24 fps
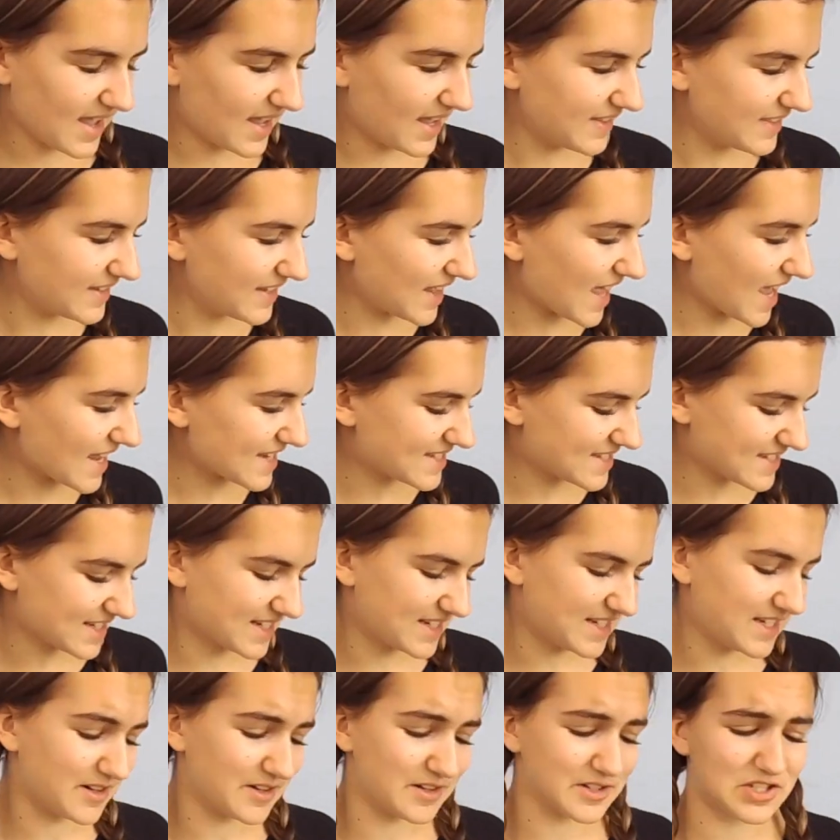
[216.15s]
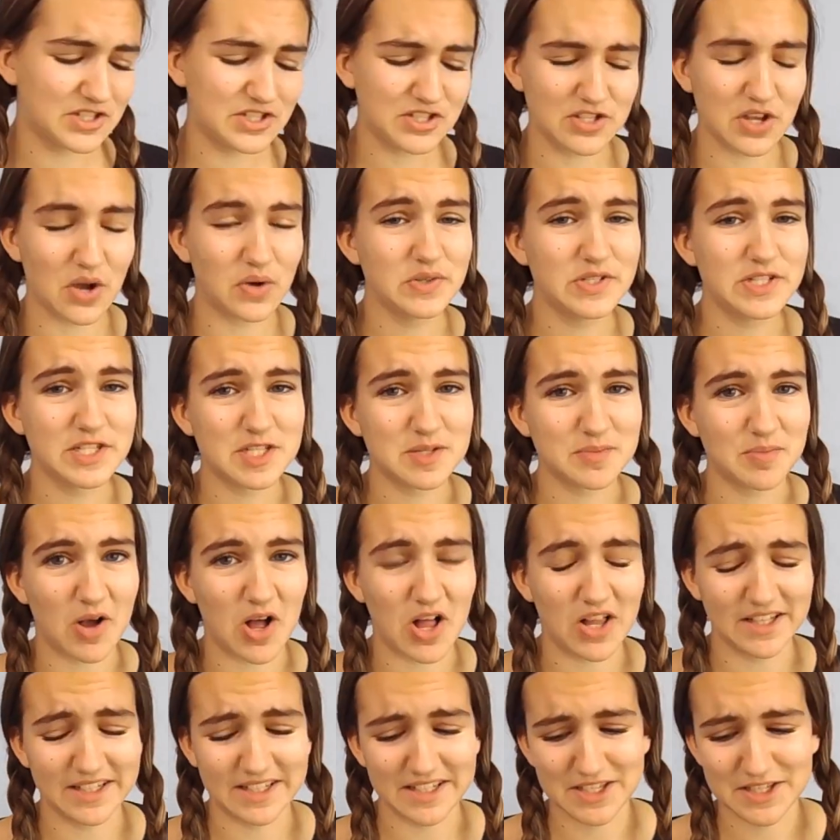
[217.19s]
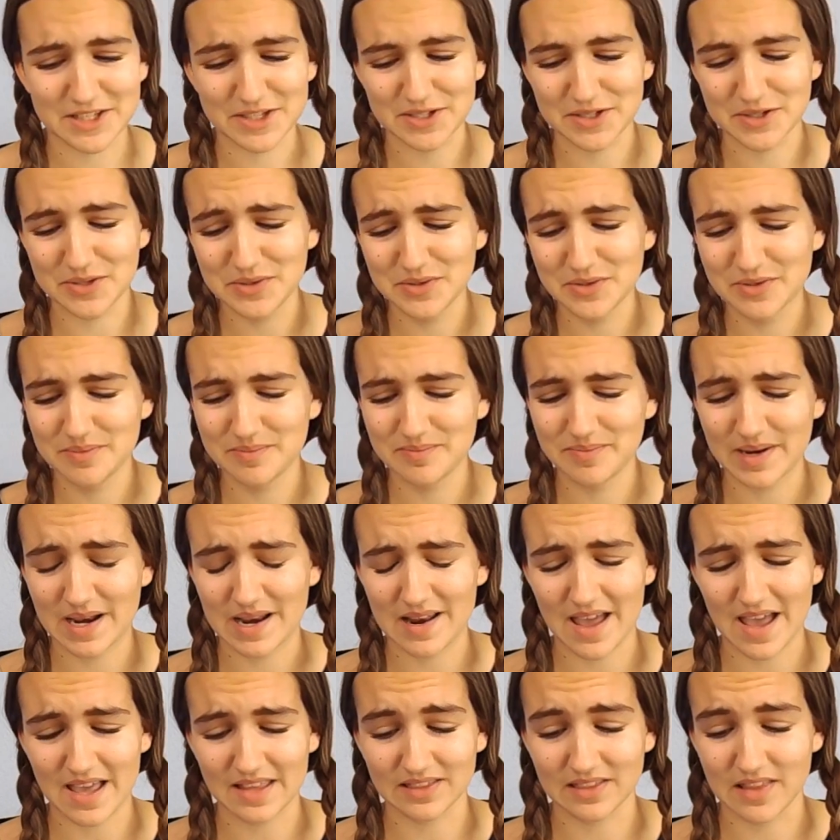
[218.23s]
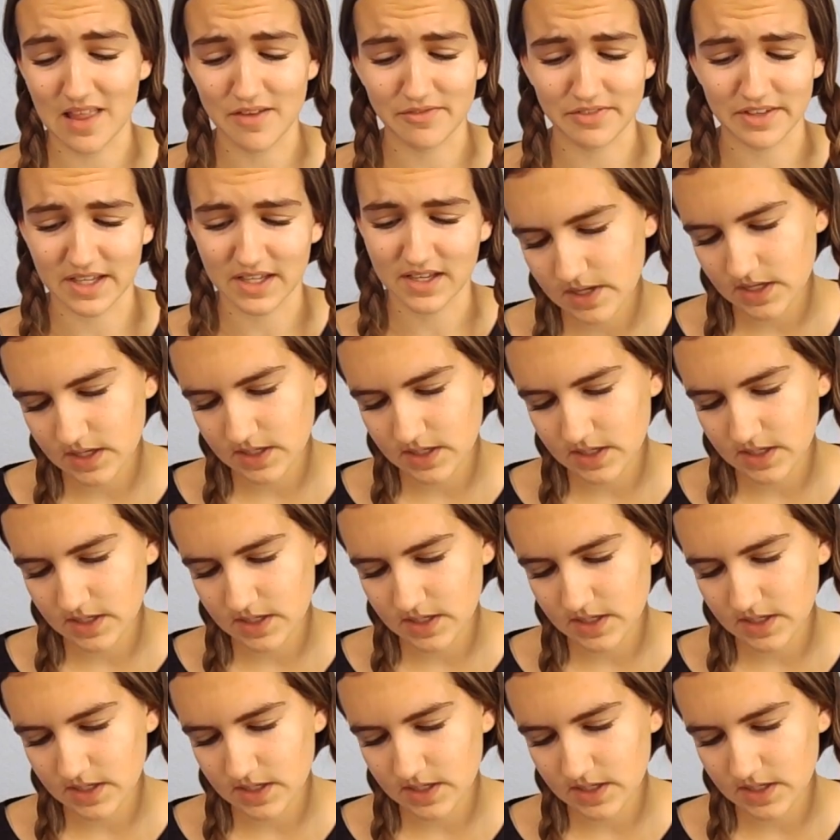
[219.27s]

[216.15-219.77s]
And the last thing in here is so small and cute, but I love it.